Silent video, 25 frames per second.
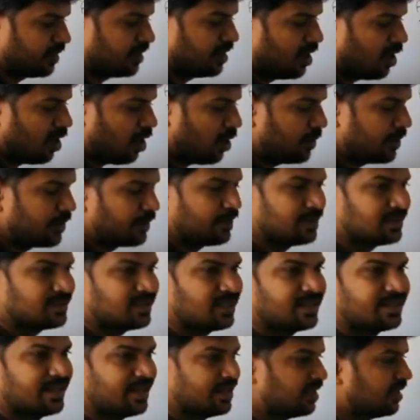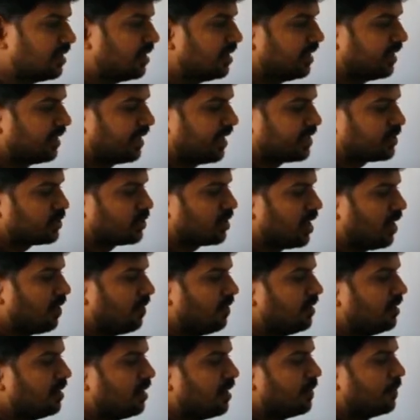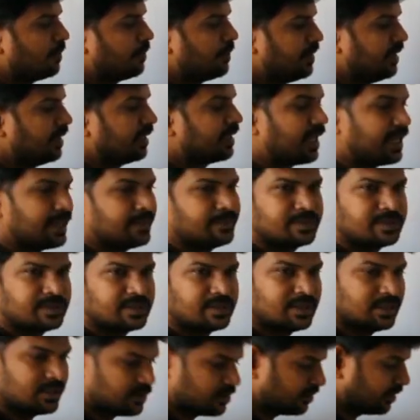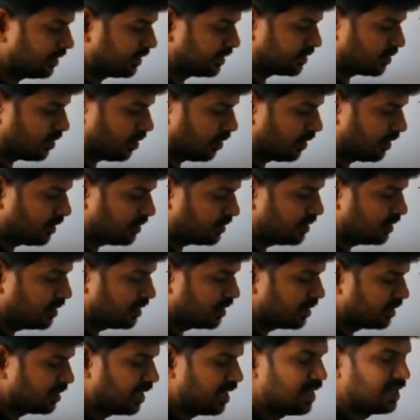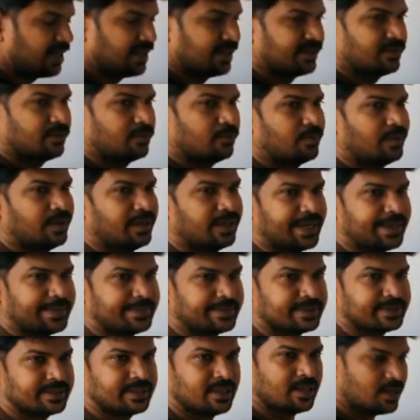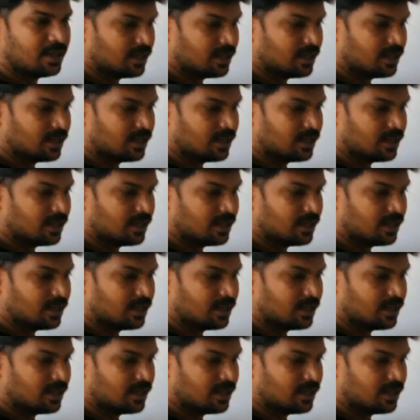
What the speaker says: plus. How many ones are here? It has to cover B times. That is called as A into B times.